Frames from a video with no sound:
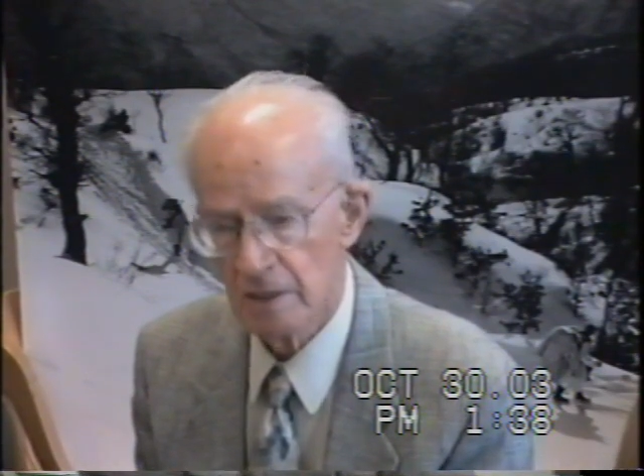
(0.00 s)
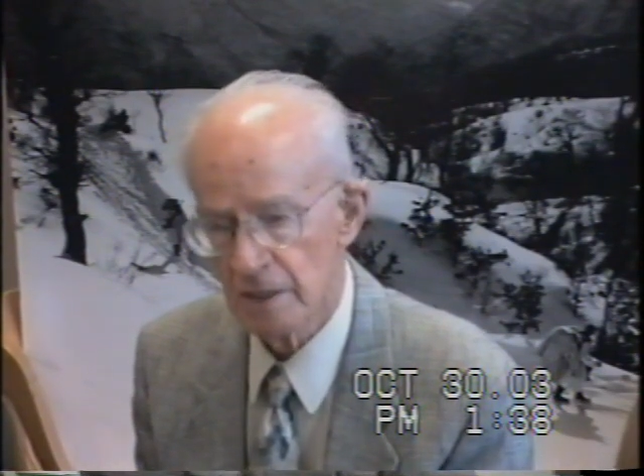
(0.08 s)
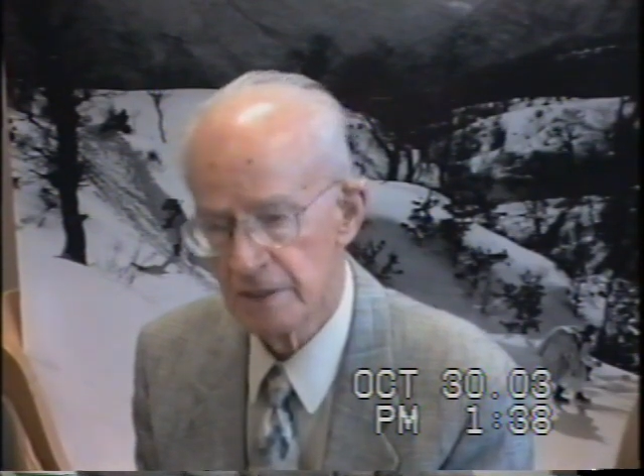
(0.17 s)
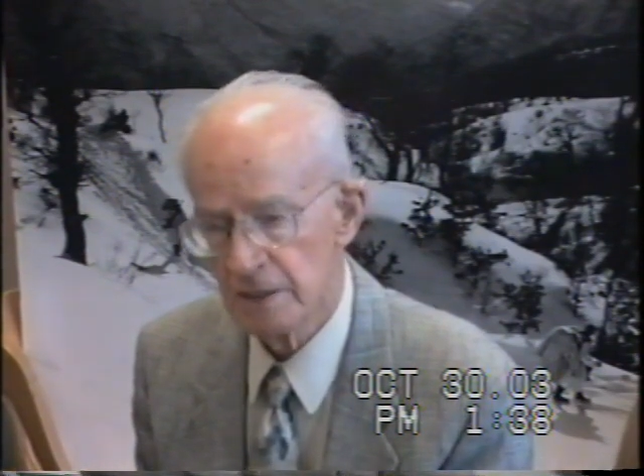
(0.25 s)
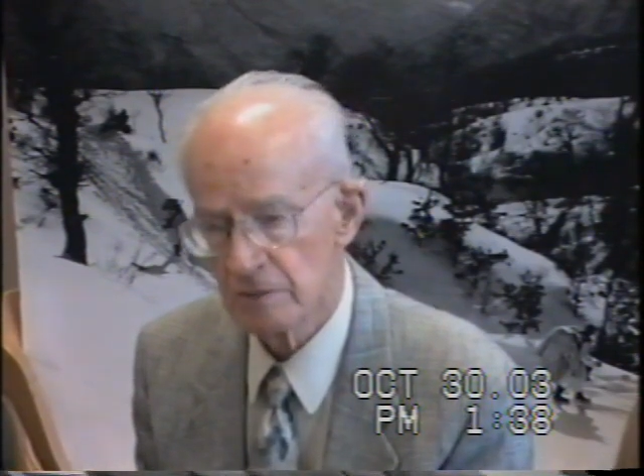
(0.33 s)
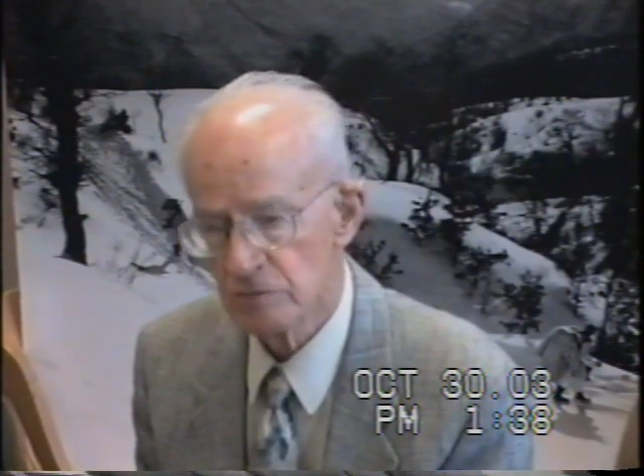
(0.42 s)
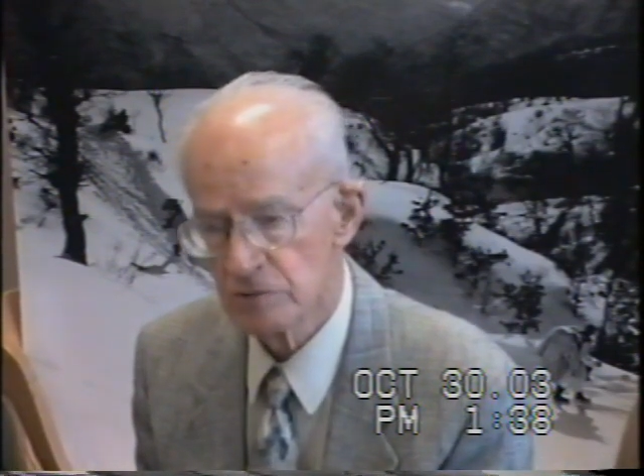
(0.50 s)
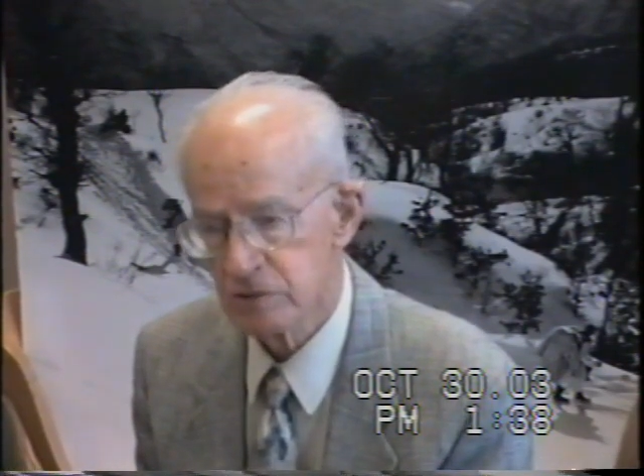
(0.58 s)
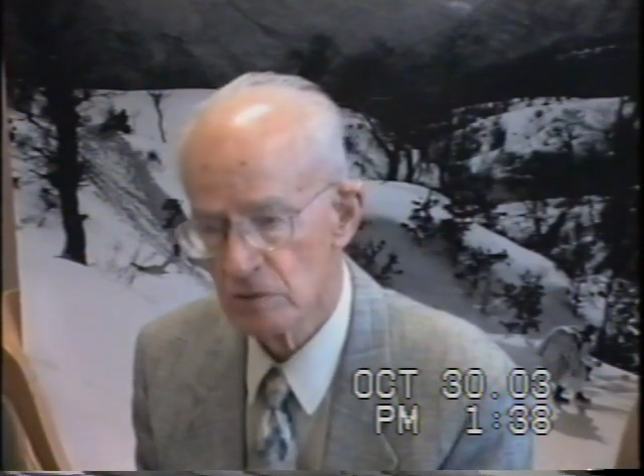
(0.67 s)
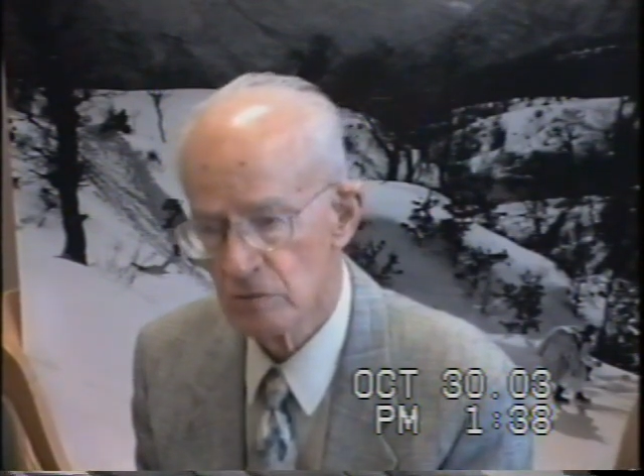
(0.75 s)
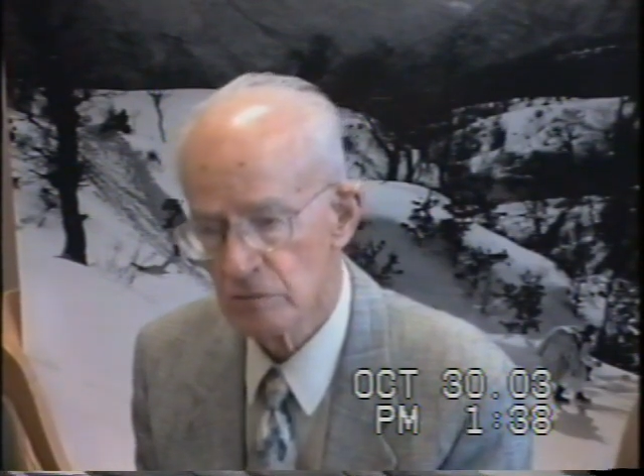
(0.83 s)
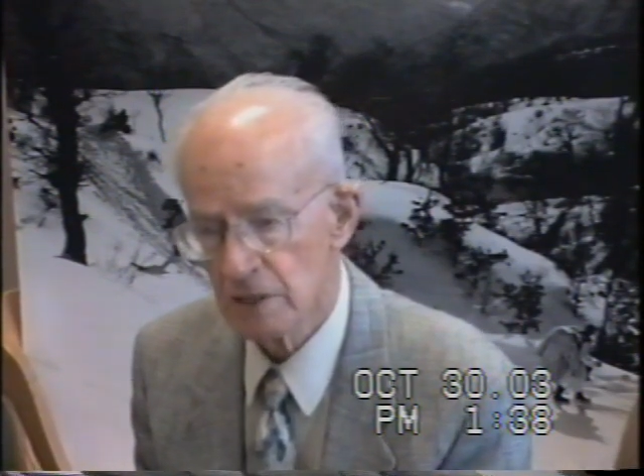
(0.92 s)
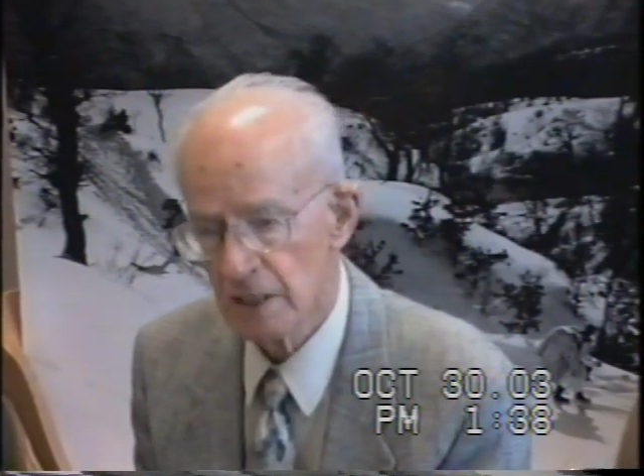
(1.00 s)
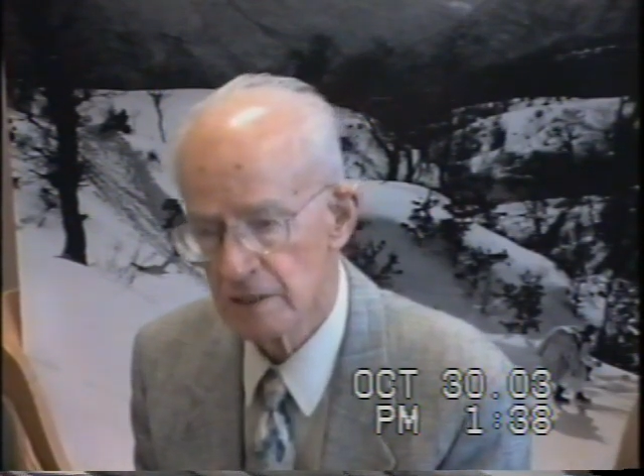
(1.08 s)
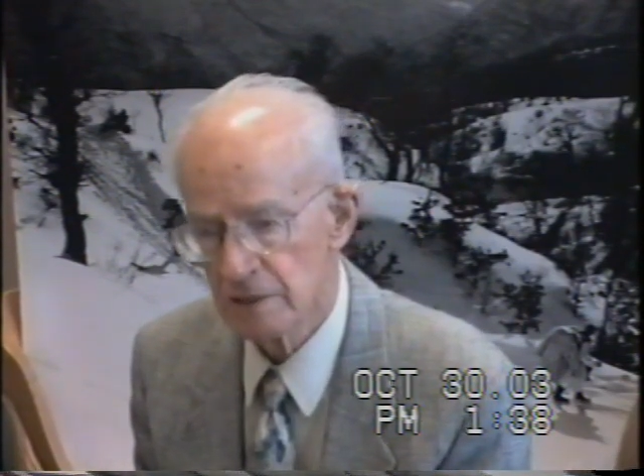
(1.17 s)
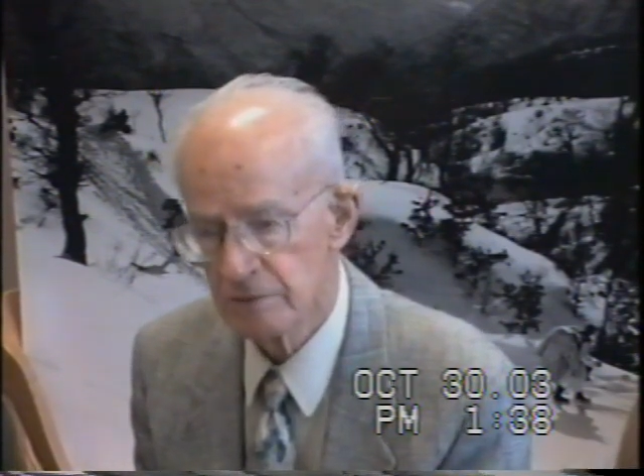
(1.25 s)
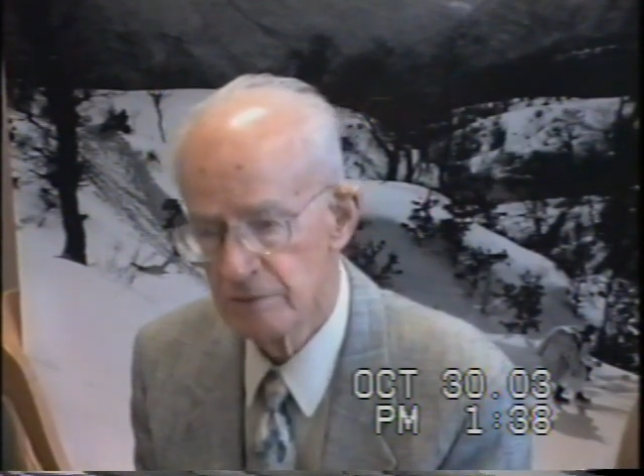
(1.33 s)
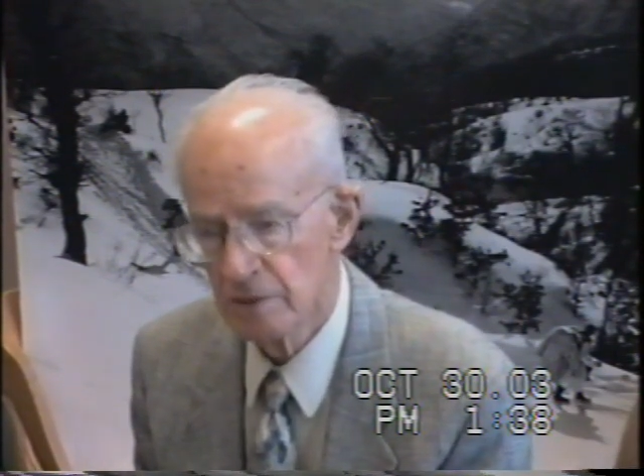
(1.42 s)
And it was
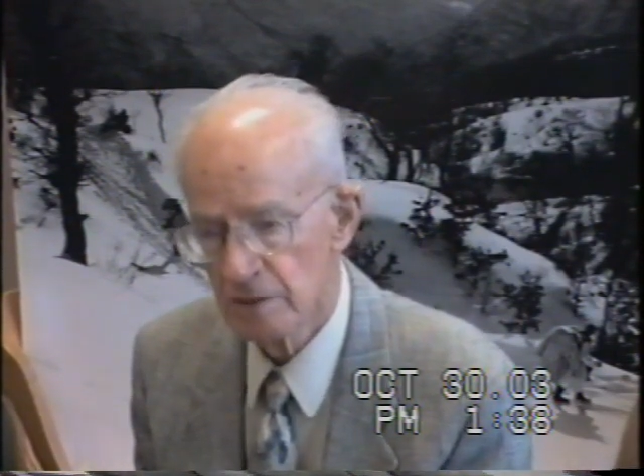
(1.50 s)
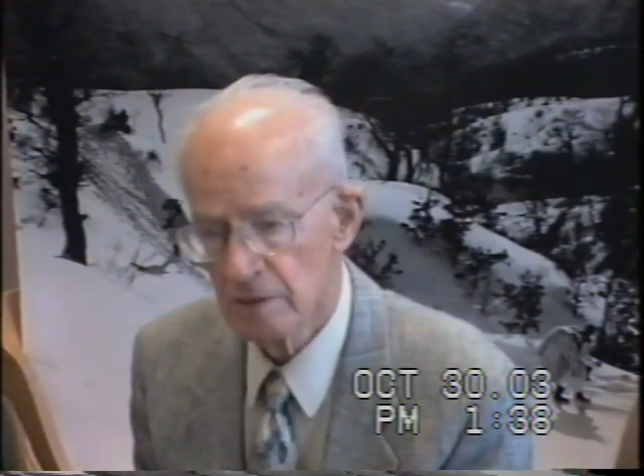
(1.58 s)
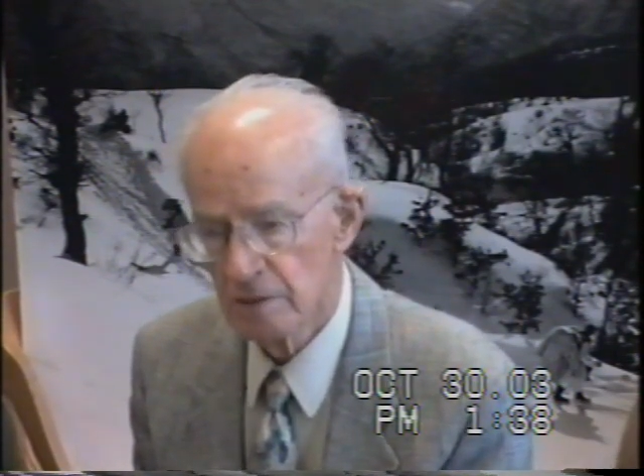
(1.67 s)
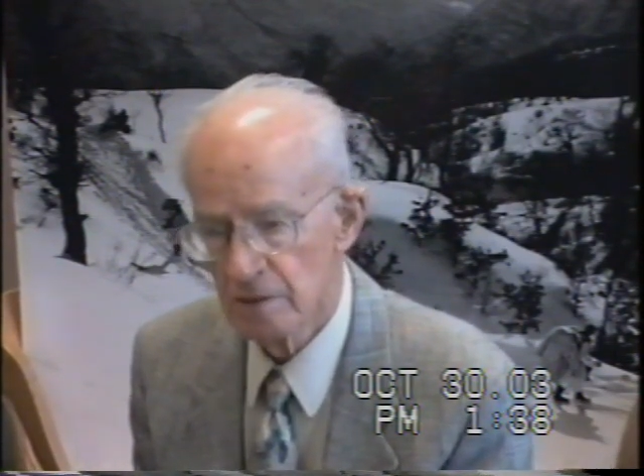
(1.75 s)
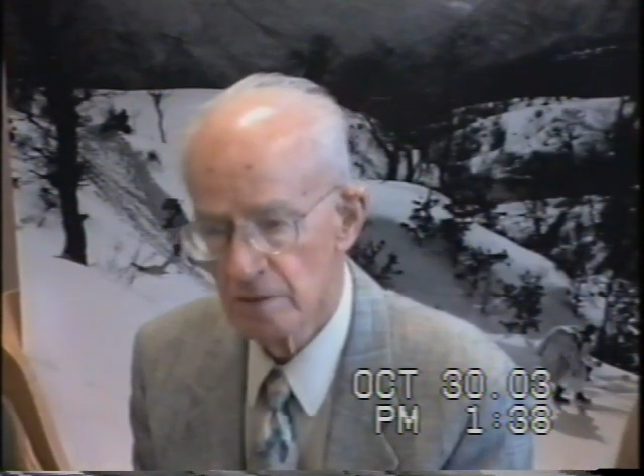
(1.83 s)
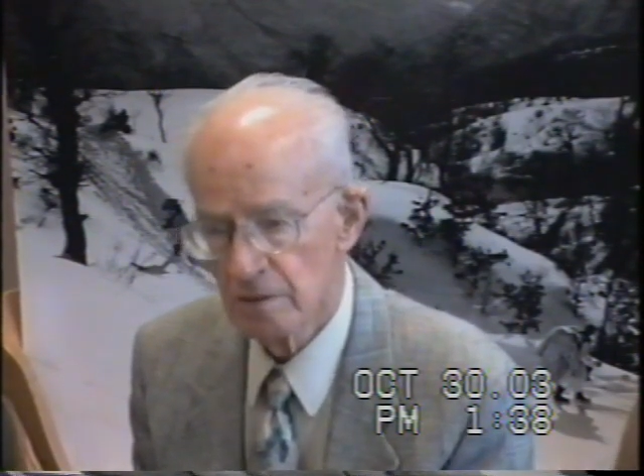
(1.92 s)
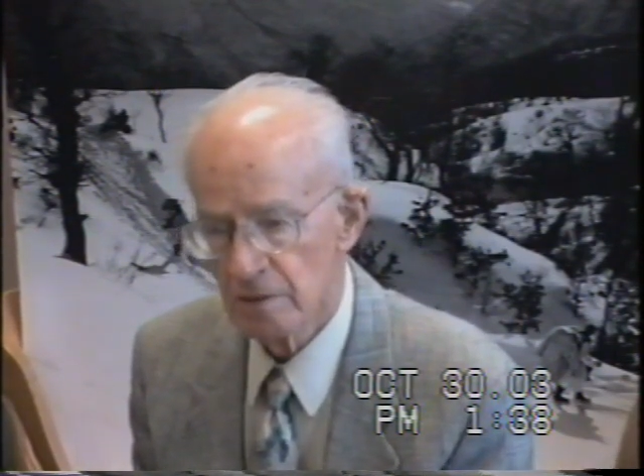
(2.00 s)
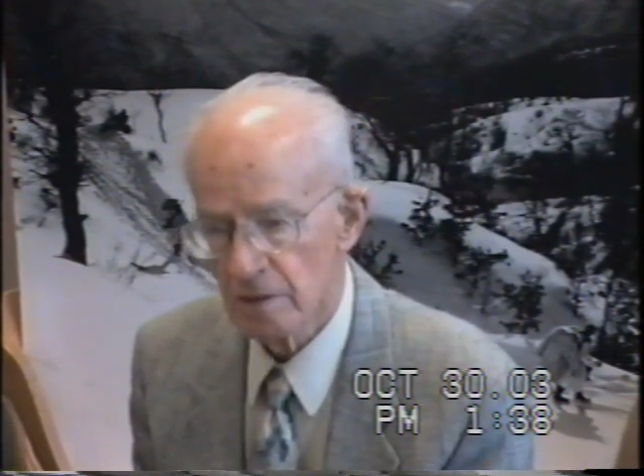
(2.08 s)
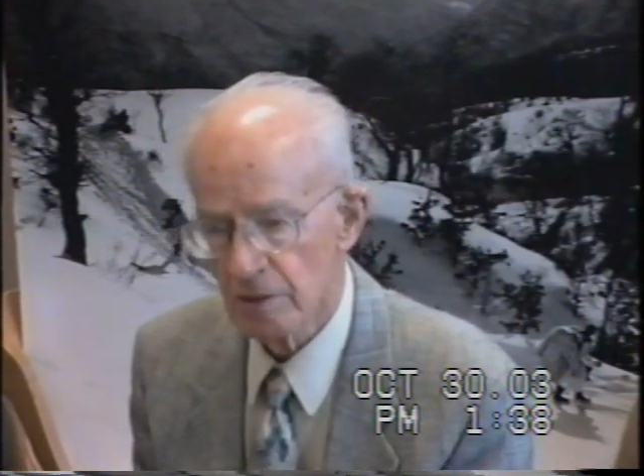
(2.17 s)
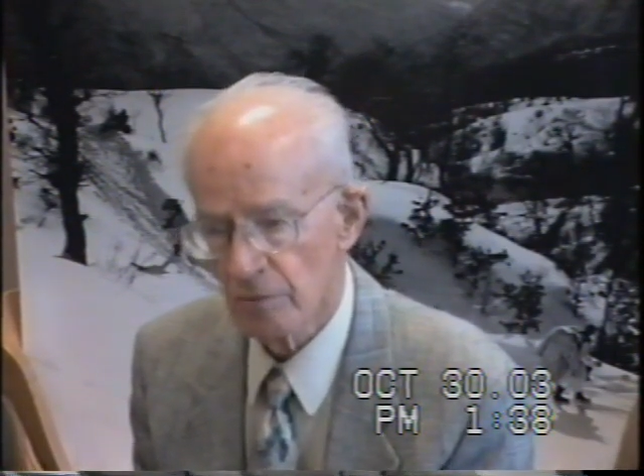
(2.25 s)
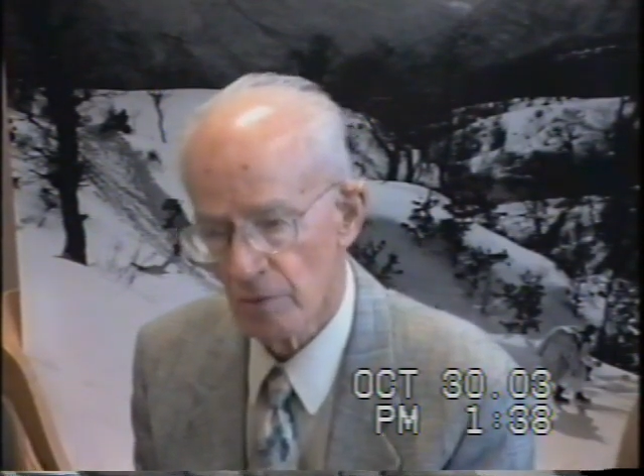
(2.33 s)
located at